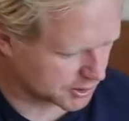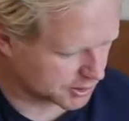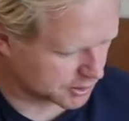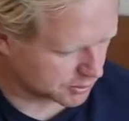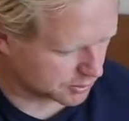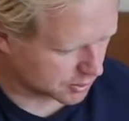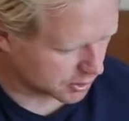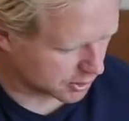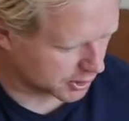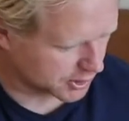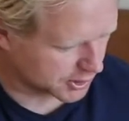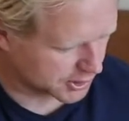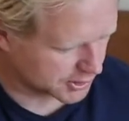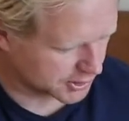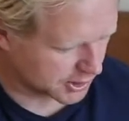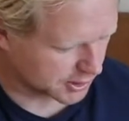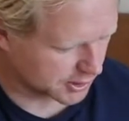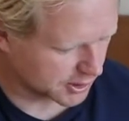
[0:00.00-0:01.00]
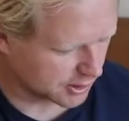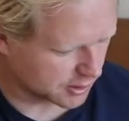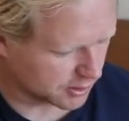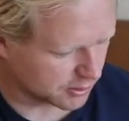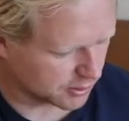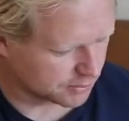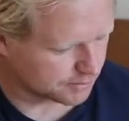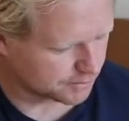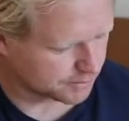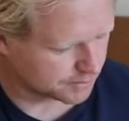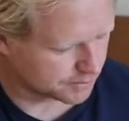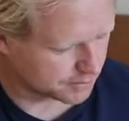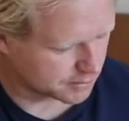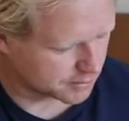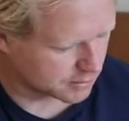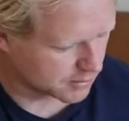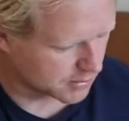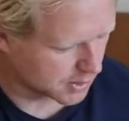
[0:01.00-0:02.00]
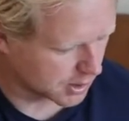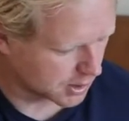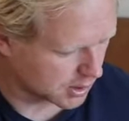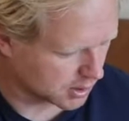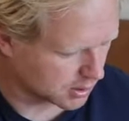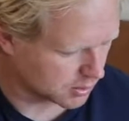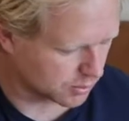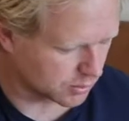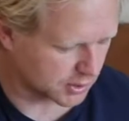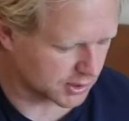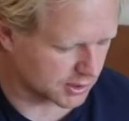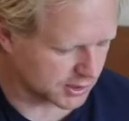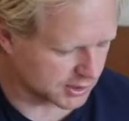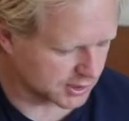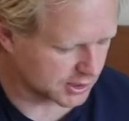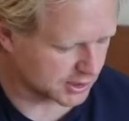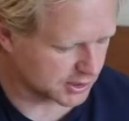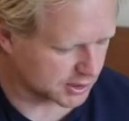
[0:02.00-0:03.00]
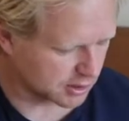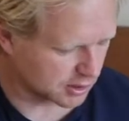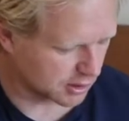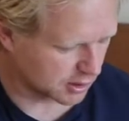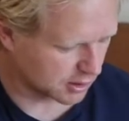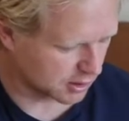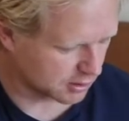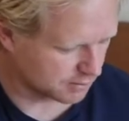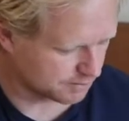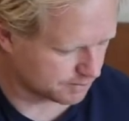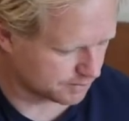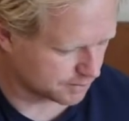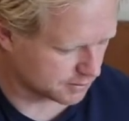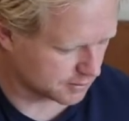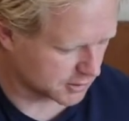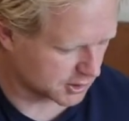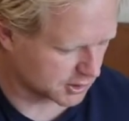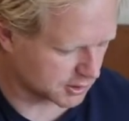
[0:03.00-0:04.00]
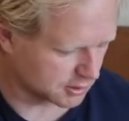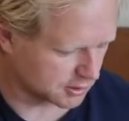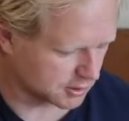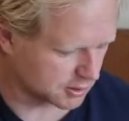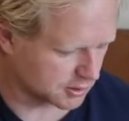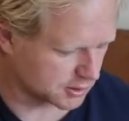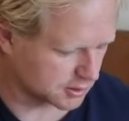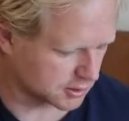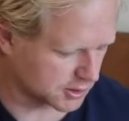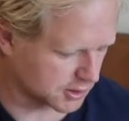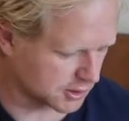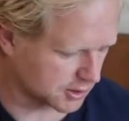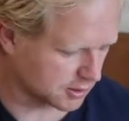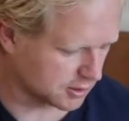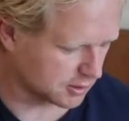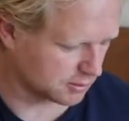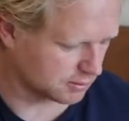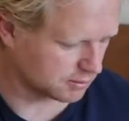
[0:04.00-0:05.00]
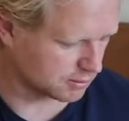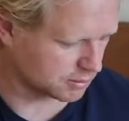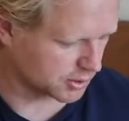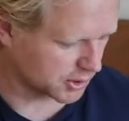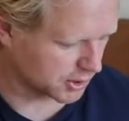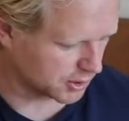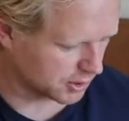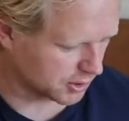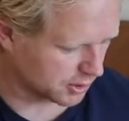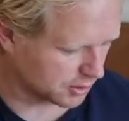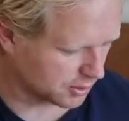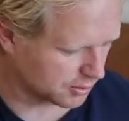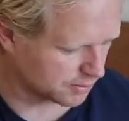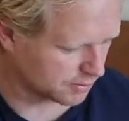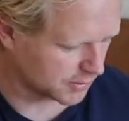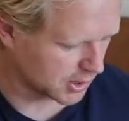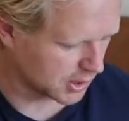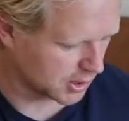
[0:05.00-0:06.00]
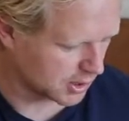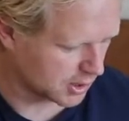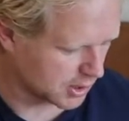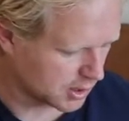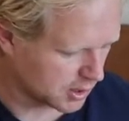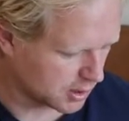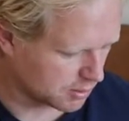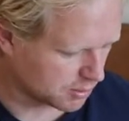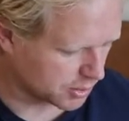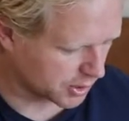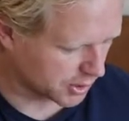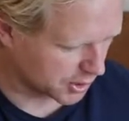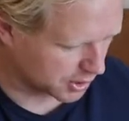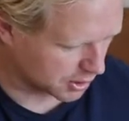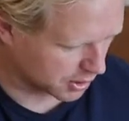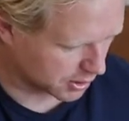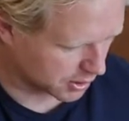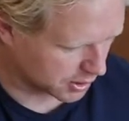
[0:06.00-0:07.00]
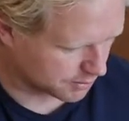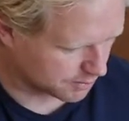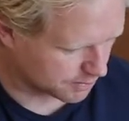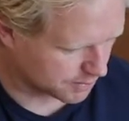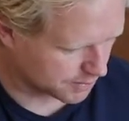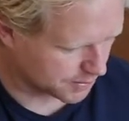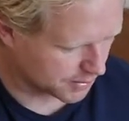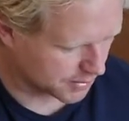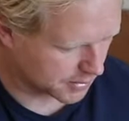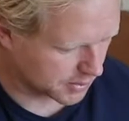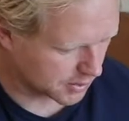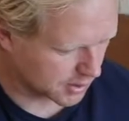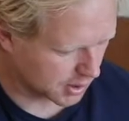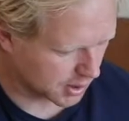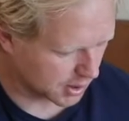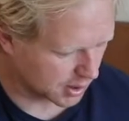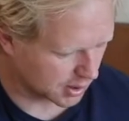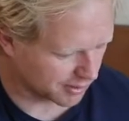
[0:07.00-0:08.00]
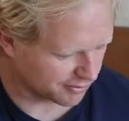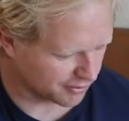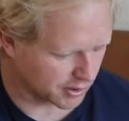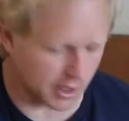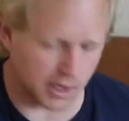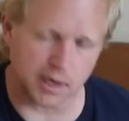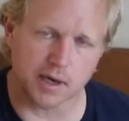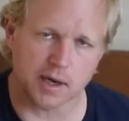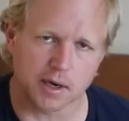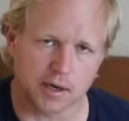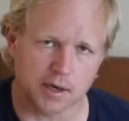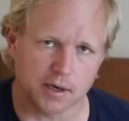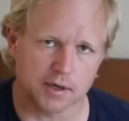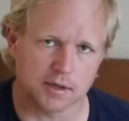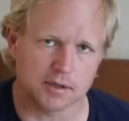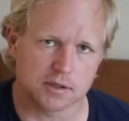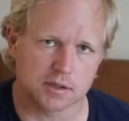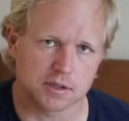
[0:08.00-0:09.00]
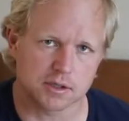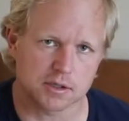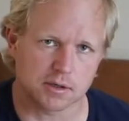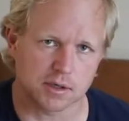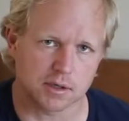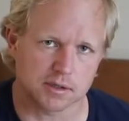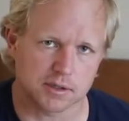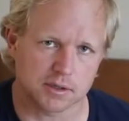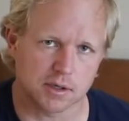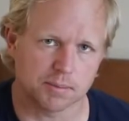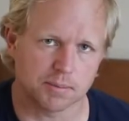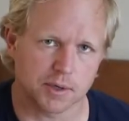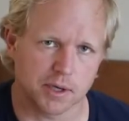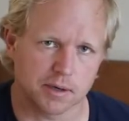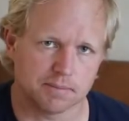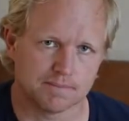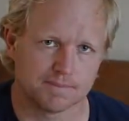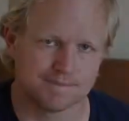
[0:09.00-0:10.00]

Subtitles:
too worried because I know with this guitar, the tuners are still pretty new, pretty good, and have not had any string slip yet.